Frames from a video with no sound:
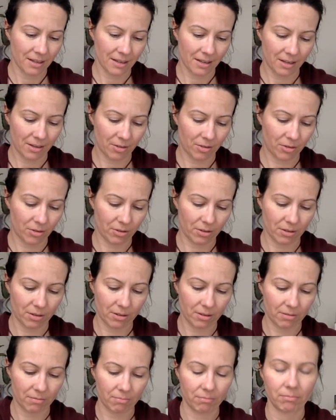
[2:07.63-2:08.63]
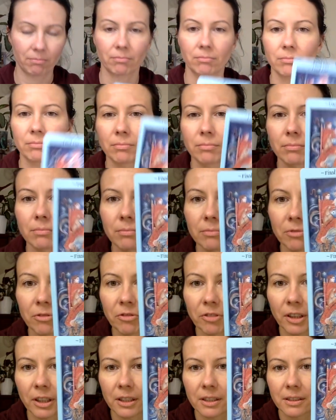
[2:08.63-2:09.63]
and
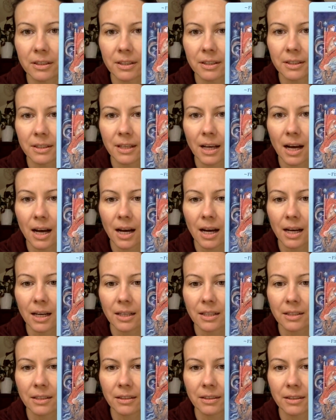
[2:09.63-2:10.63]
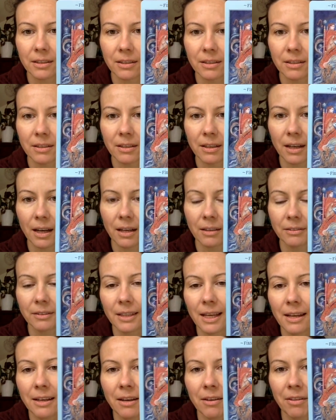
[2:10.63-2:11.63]
fixed stars and
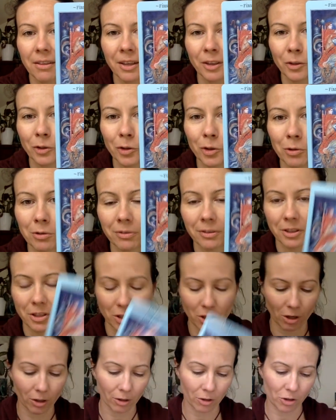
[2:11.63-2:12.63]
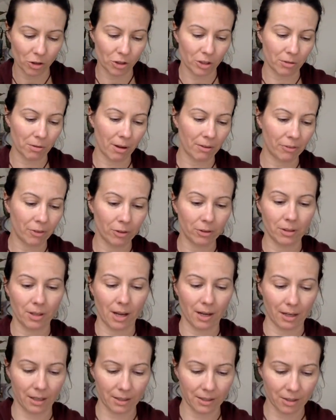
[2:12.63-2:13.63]
anything to do with astrology. So I thought,
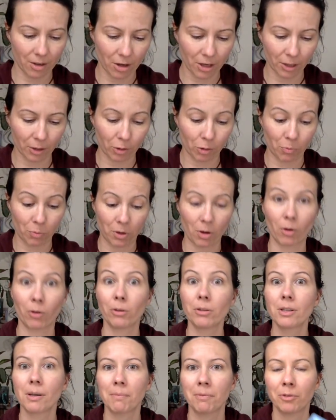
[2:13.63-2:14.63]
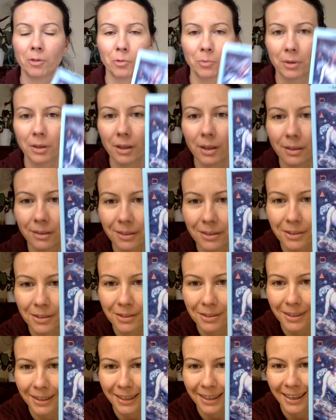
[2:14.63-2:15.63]
like, it's going to be awesome for me, and this
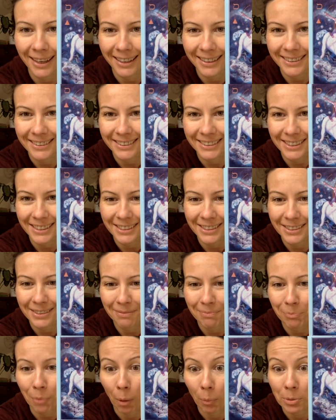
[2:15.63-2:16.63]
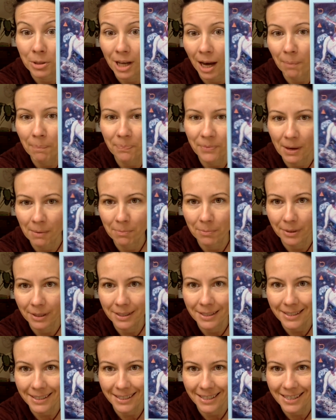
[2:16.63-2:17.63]
is the card just pops up,
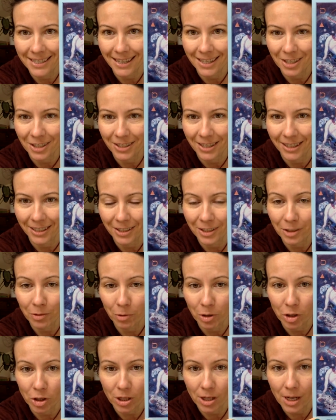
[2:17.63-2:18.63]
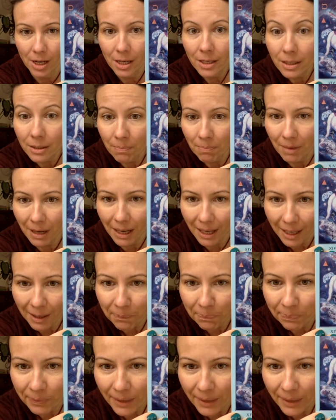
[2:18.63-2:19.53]
Temperance and Sagittarius, which is me.